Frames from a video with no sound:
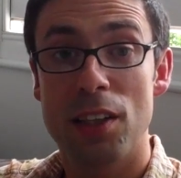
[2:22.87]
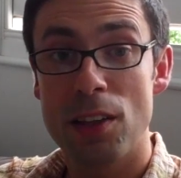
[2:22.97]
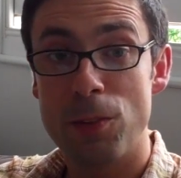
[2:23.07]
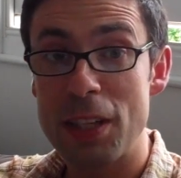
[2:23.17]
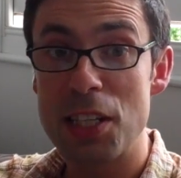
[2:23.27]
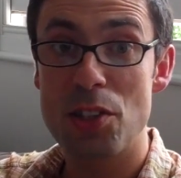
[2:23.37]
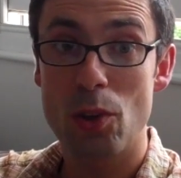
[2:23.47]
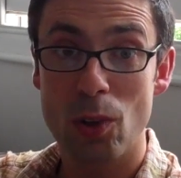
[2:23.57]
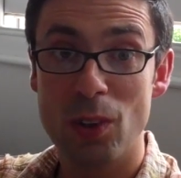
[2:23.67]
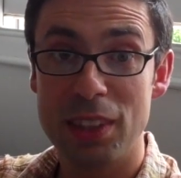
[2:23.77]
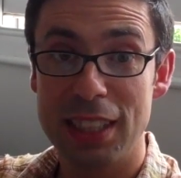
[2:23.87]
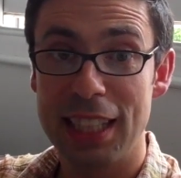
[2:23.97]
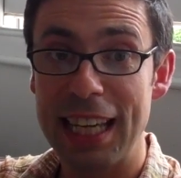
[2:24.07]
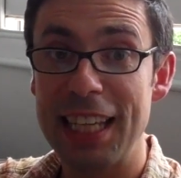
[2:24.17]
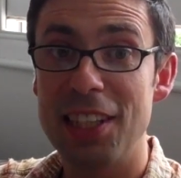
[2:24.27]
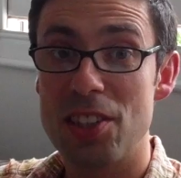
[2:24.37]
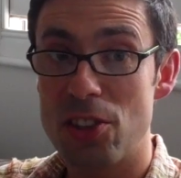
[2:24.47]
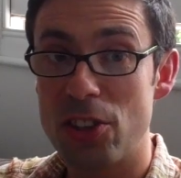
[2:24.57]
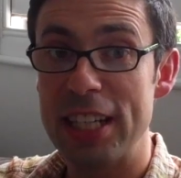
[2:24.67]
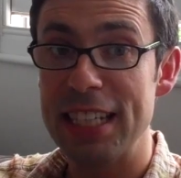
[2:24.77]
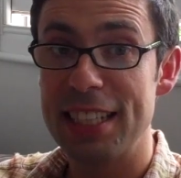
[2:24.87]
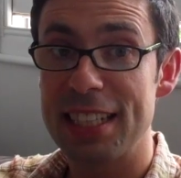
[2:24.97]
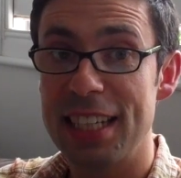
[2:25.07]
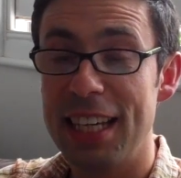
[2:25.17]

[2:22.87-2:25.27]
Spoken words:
resold in the street,